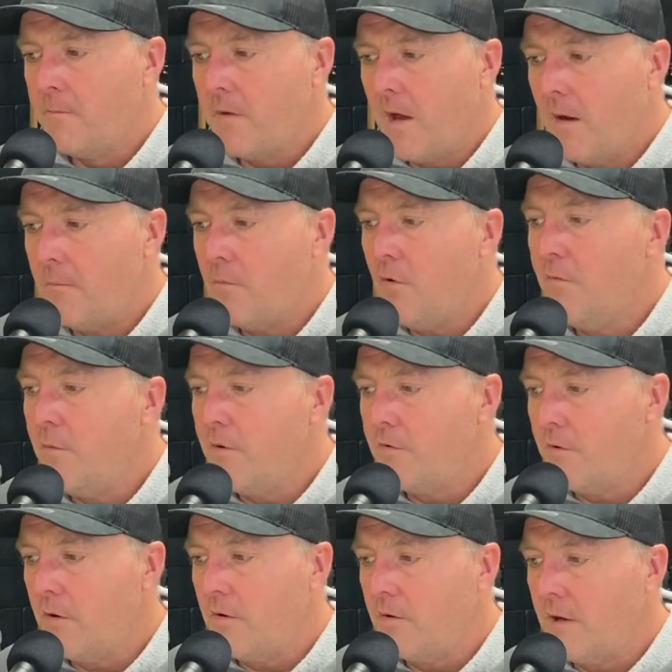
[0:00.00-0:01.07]
a movement
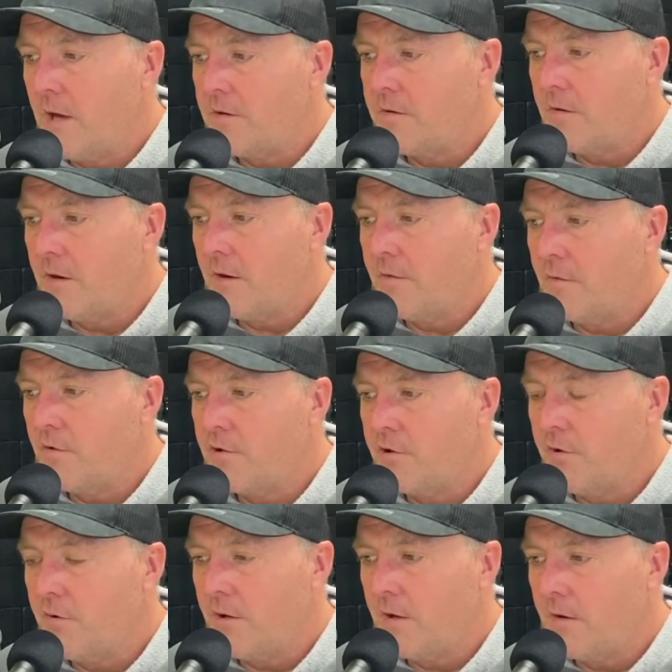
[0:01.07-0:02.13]
drill yesterday for
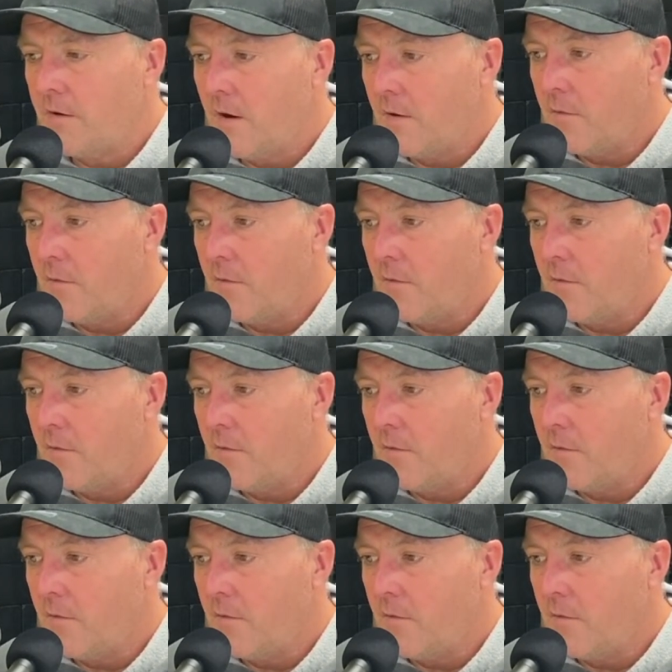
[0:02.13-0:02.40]
shooting